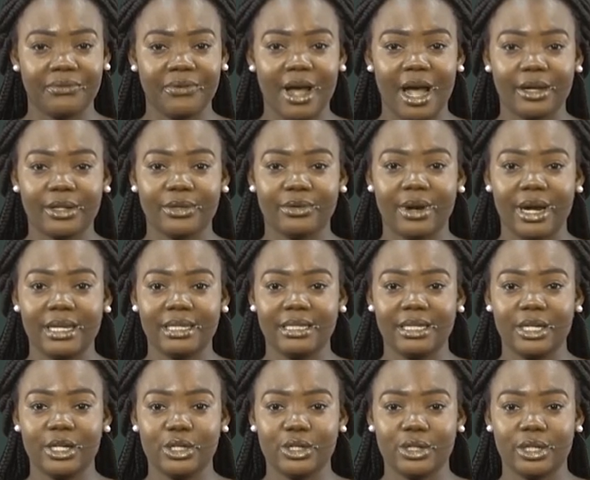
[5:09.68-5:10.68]

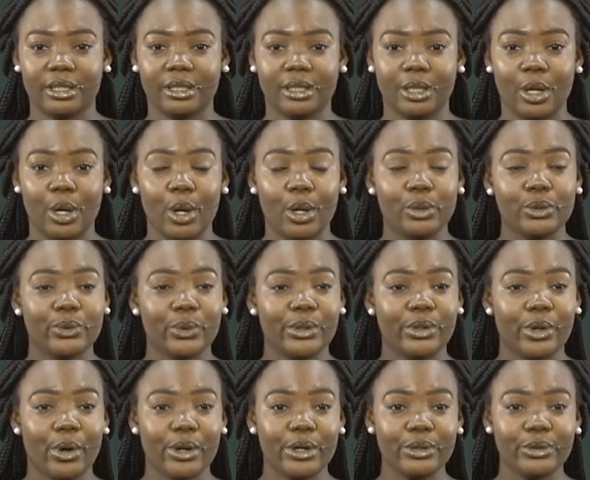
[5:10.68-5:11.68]
factorization. So
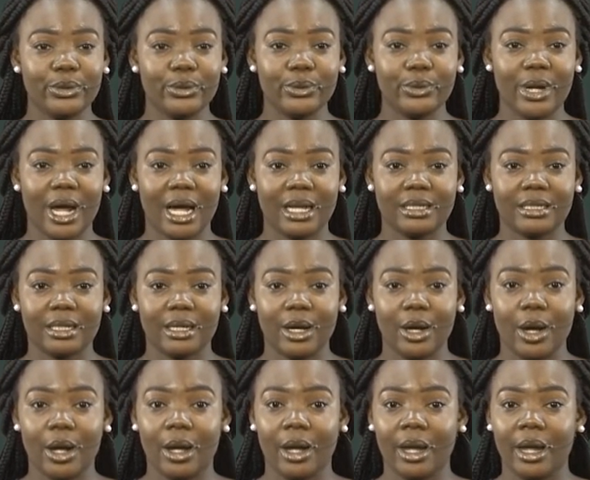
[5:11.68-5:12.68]
in order to do that,
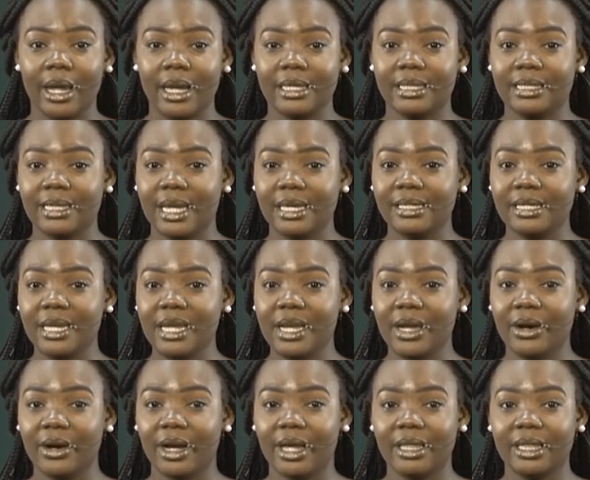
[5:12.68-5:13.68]
it says
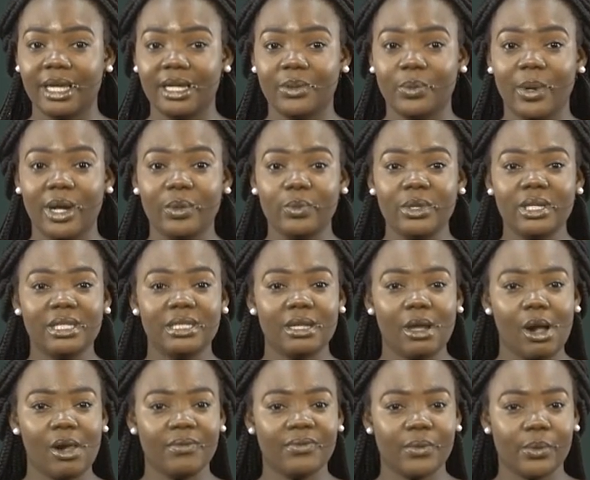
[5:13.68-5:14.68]
here that when we
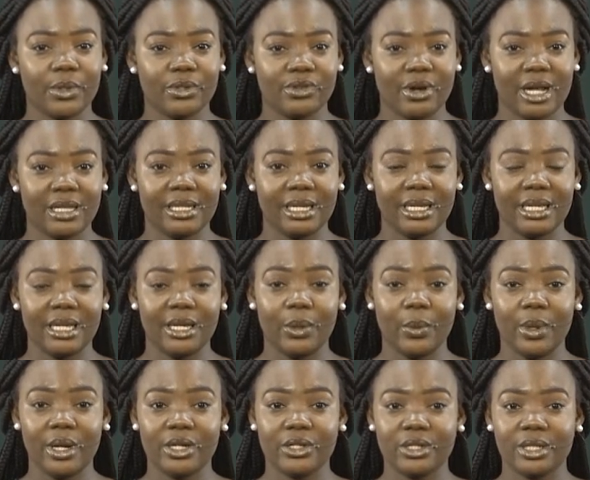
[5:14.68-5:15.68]
solve quadratic
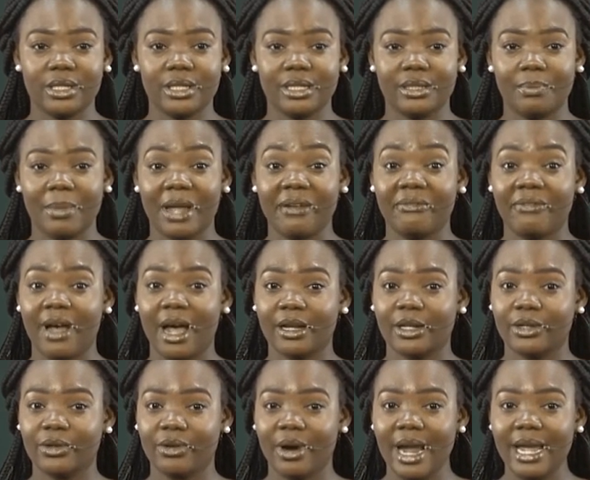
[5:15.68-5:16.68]
equations by
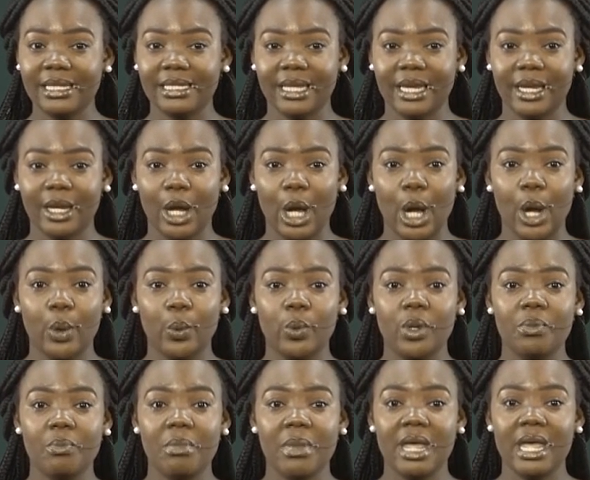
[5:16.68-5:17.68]
factorizing,
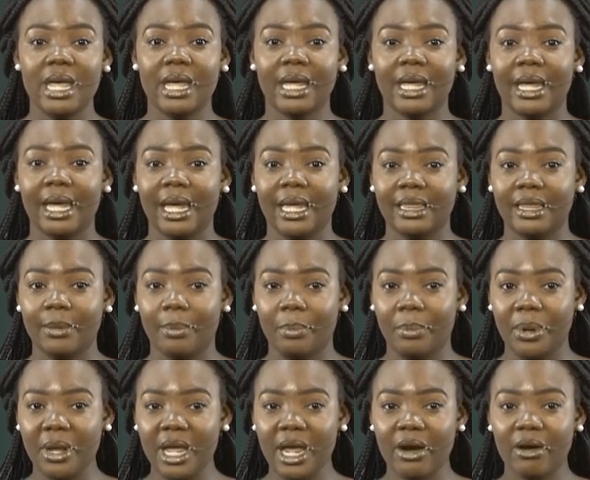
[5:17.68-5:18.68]
we make the
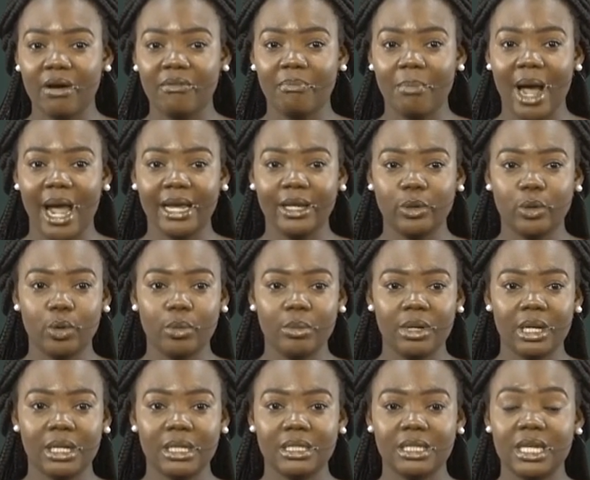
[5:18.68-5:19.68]
pair of
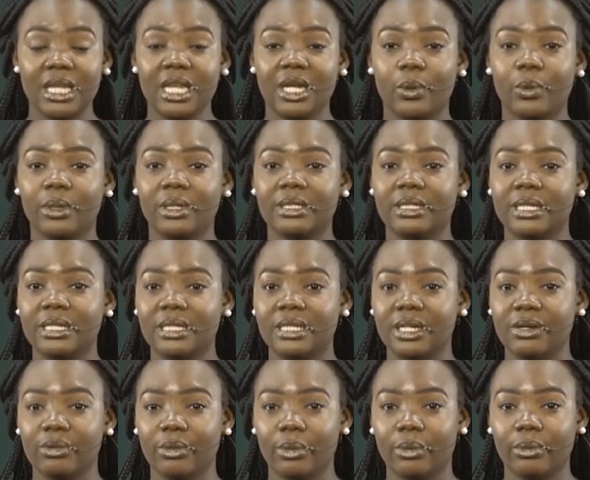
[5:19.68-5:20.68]
binomials equal to
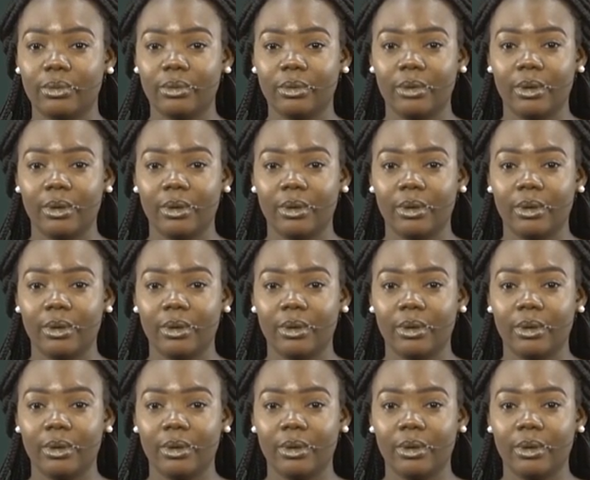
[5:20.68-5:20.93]
0.